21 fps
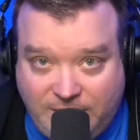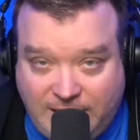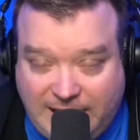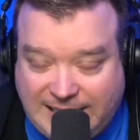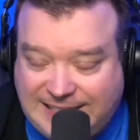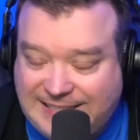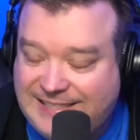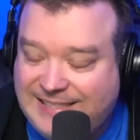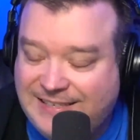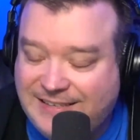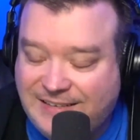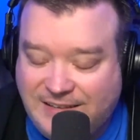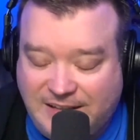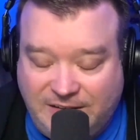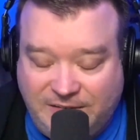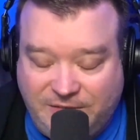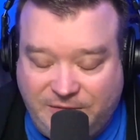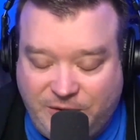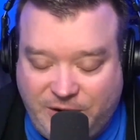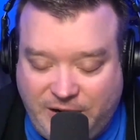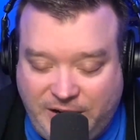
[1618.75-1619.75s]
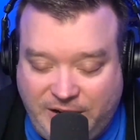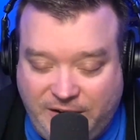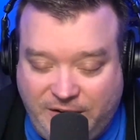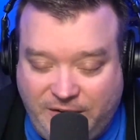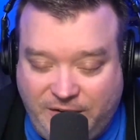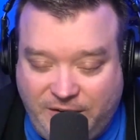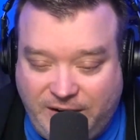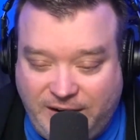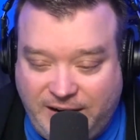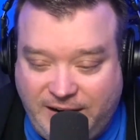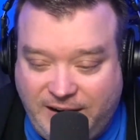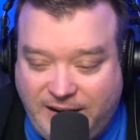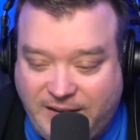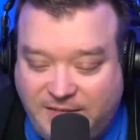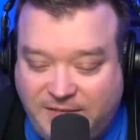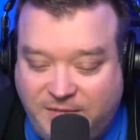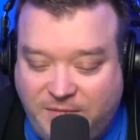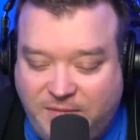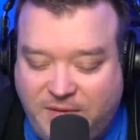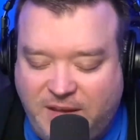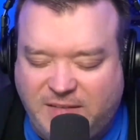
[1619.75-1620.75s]
I still love radio and
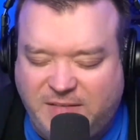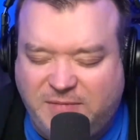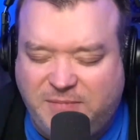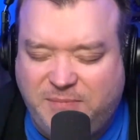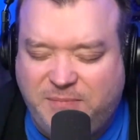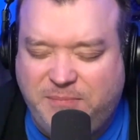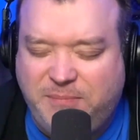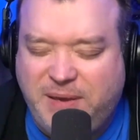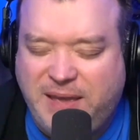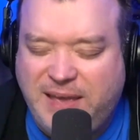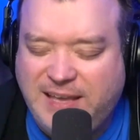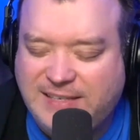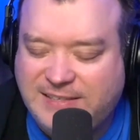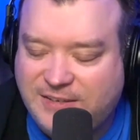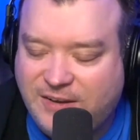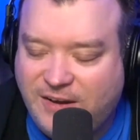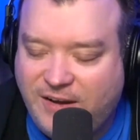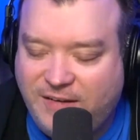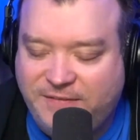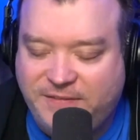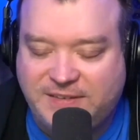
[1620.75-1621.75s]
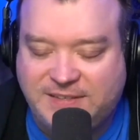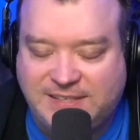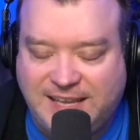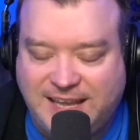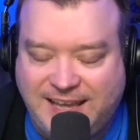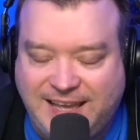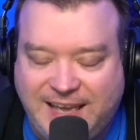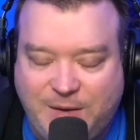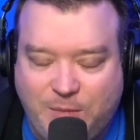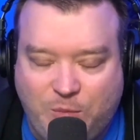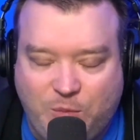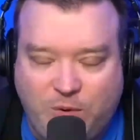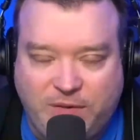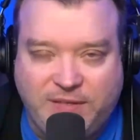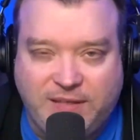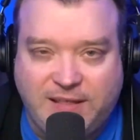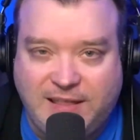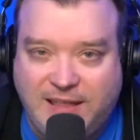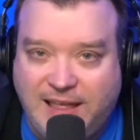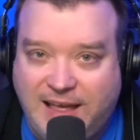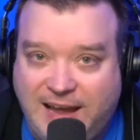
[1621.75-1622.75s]
as, as pissed off as I am with
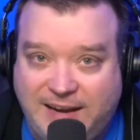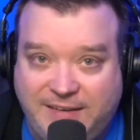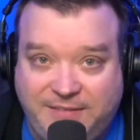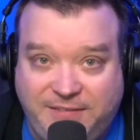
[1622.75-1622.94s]
a lot